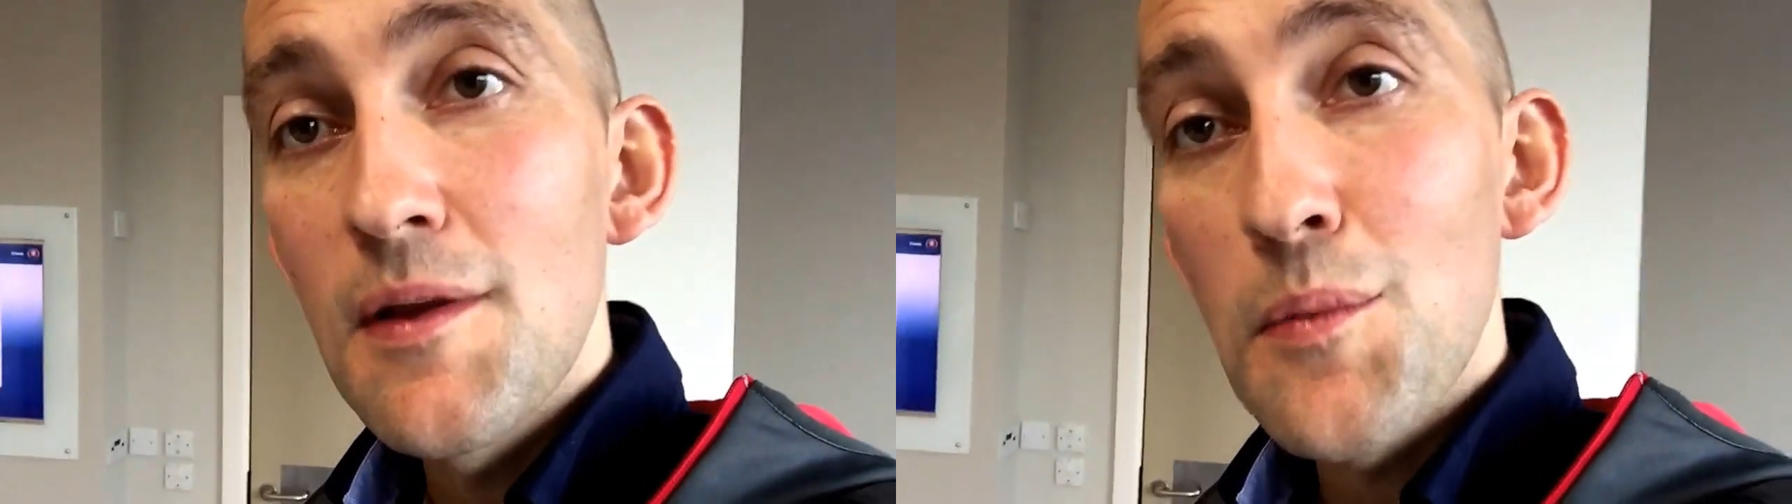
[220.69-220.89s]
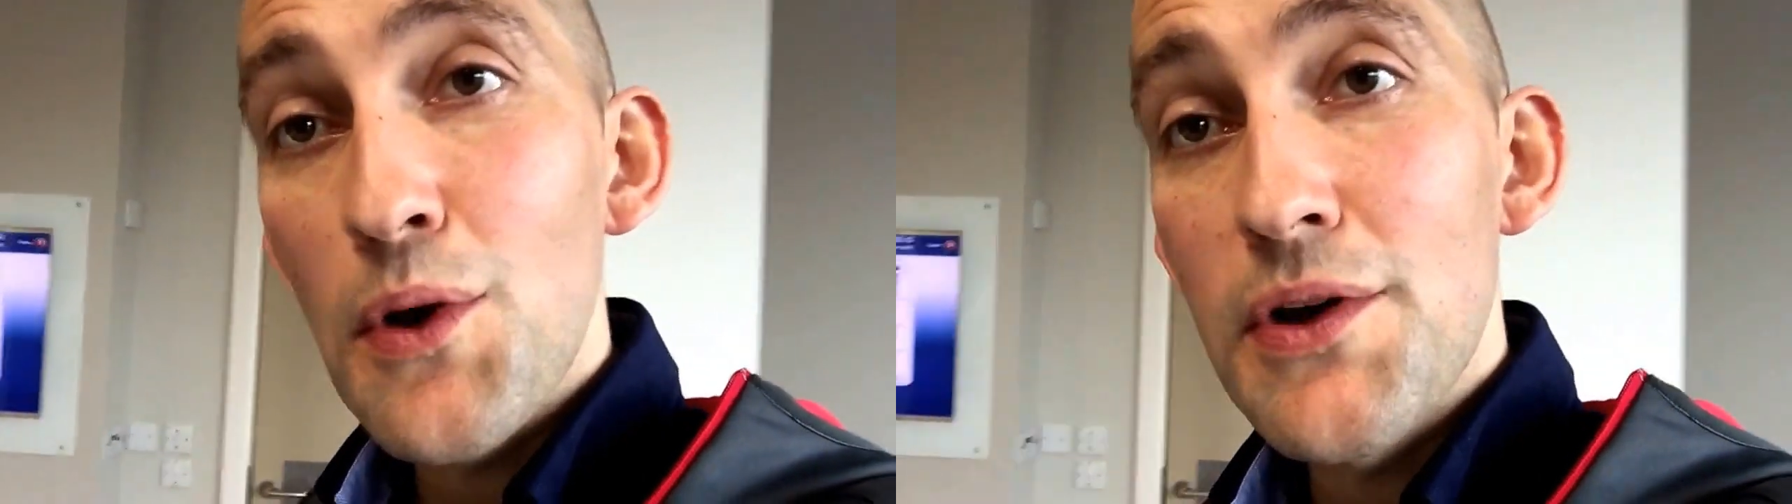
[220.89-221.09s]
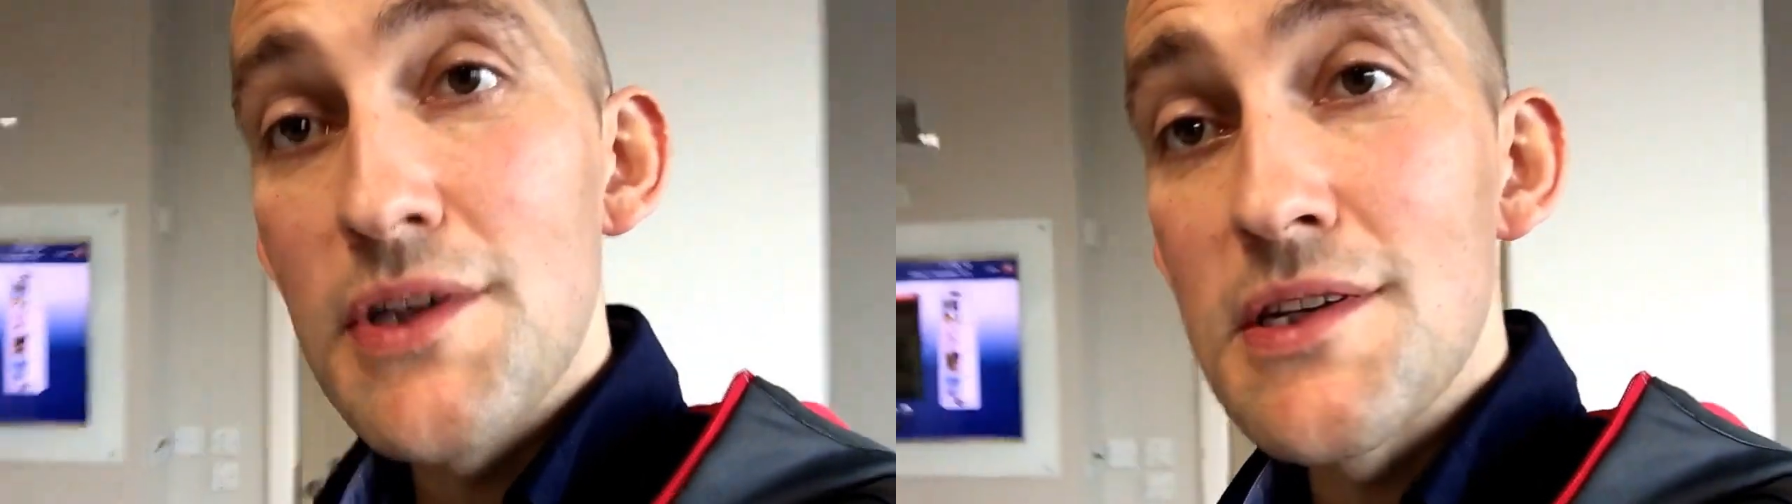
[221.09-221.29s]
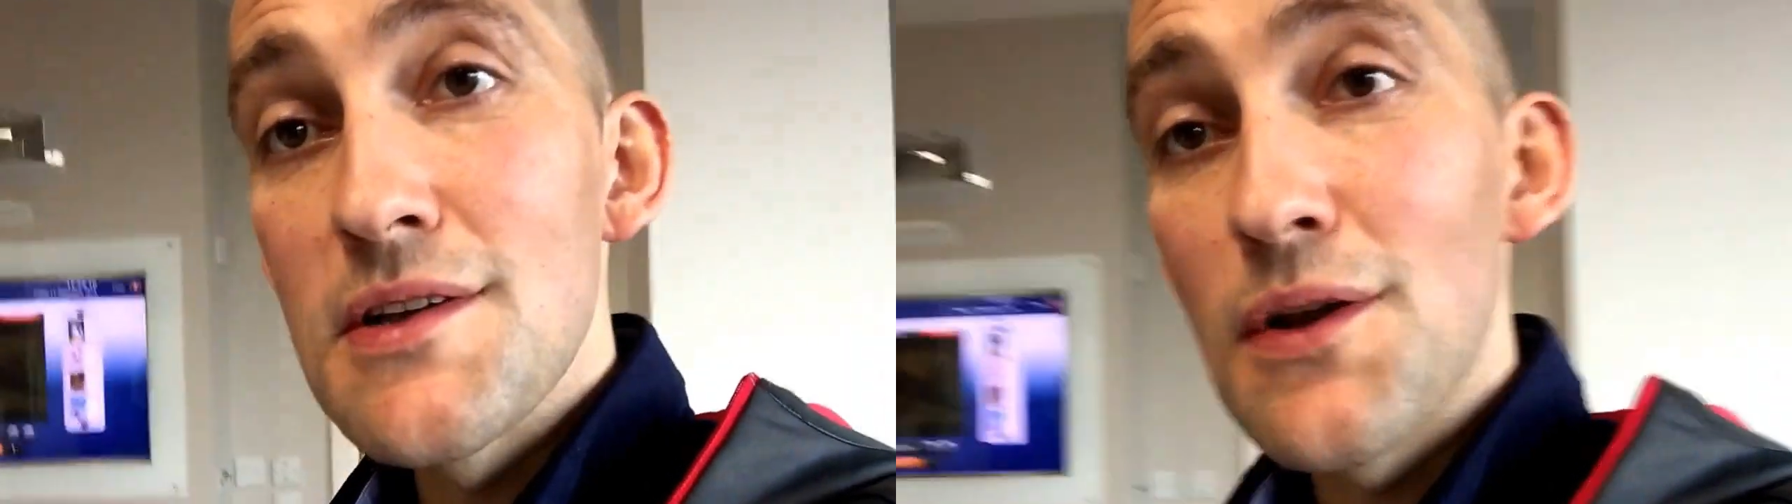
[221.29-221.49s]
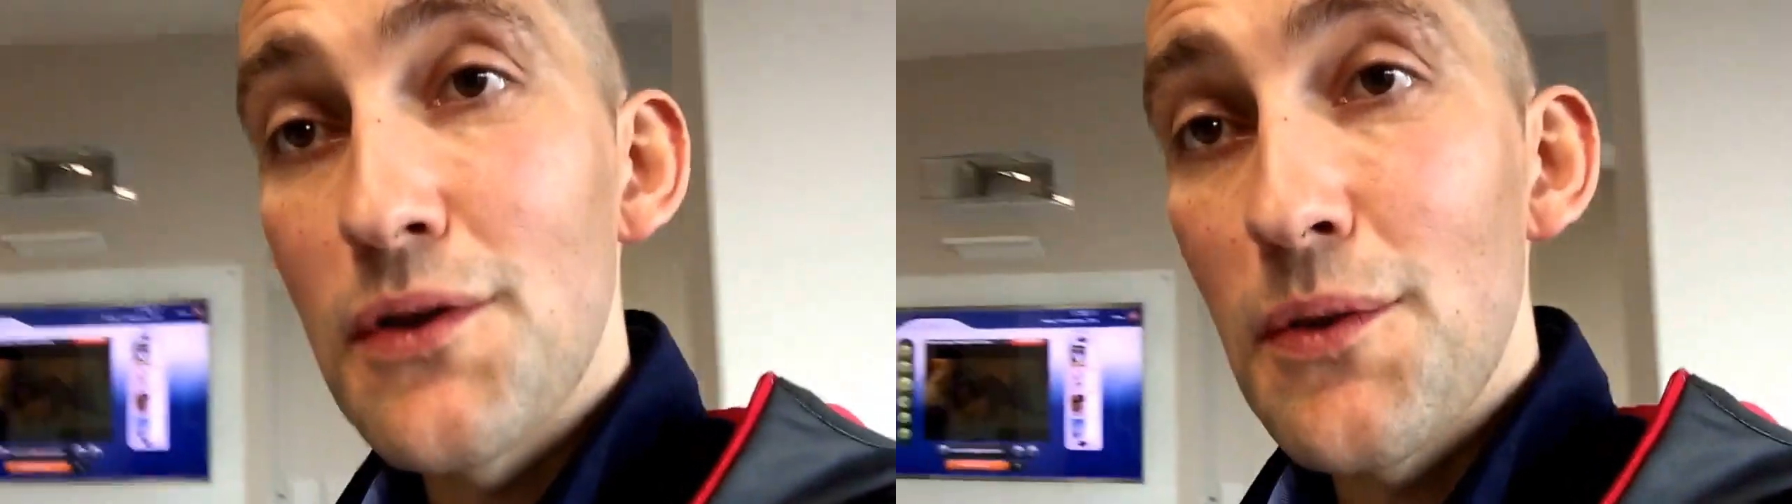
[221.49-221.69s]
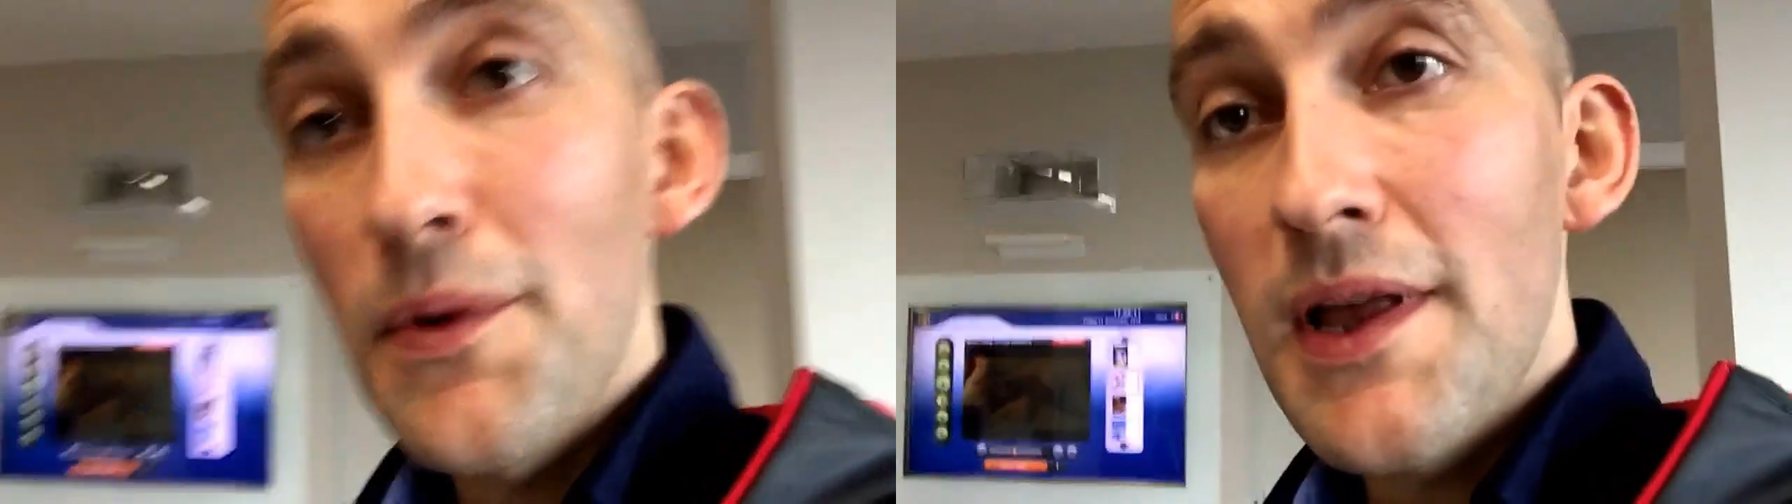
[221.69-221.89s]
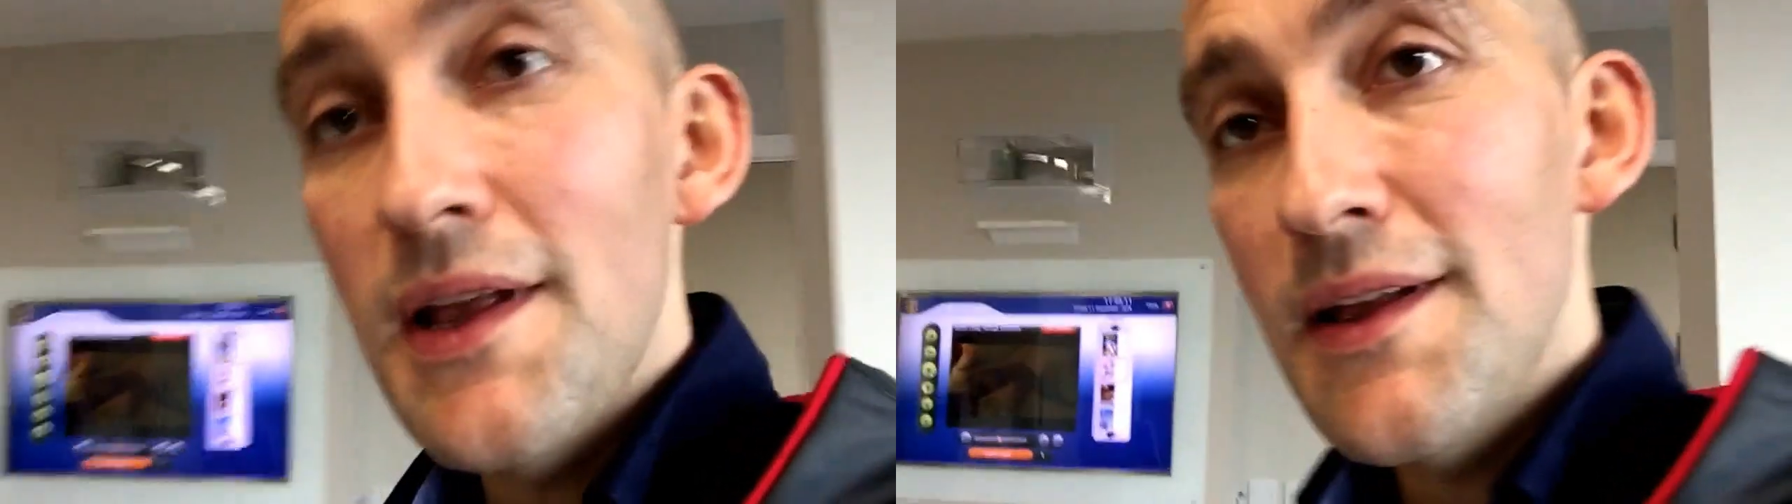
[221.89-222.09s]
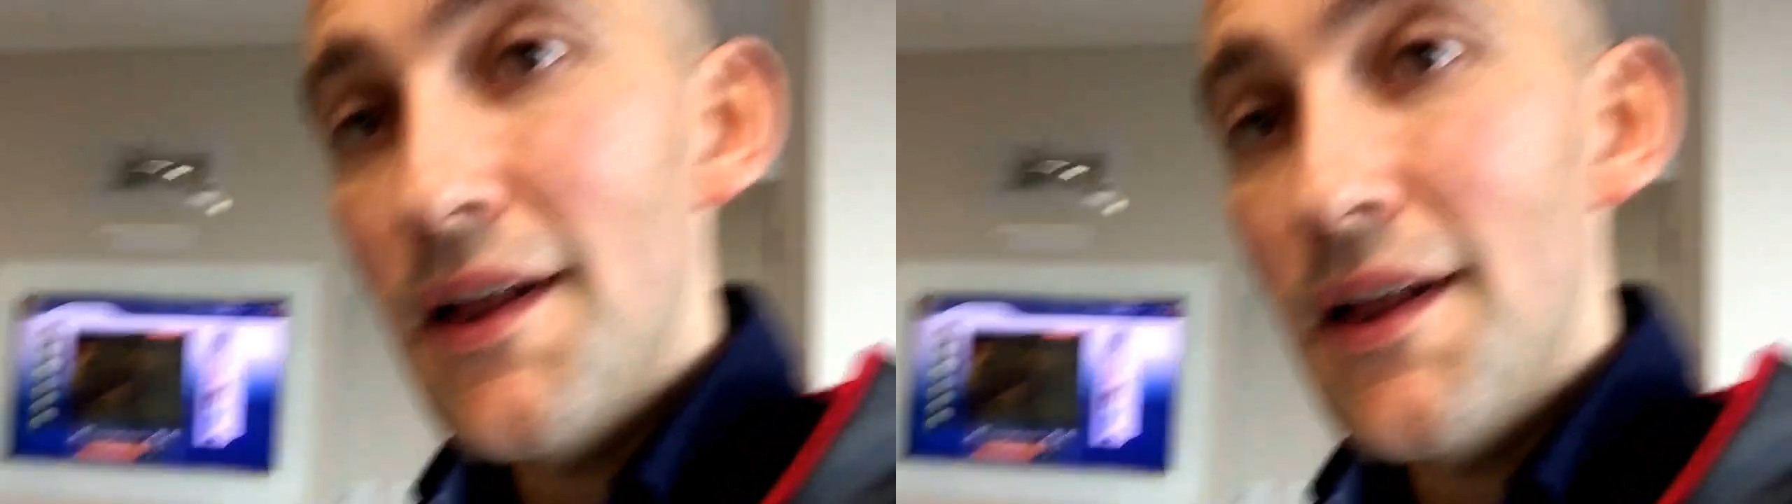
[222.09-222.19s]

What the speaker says: blockages along the way